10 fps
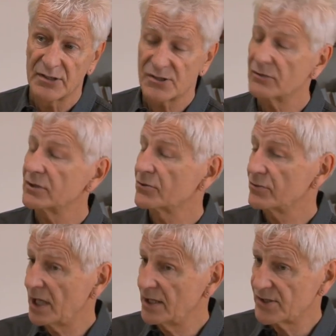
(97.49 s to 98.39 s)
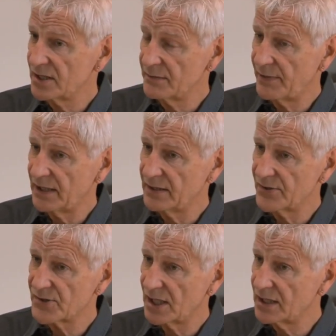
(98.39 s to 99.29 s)
So it creates
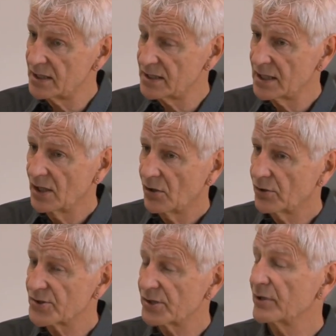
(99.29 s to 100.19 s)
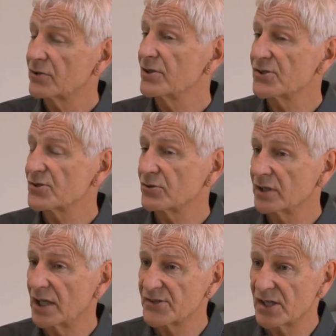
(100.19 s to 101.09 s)
independence, and it also increases
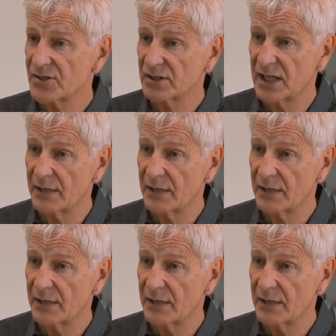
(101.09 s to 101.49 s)
organizational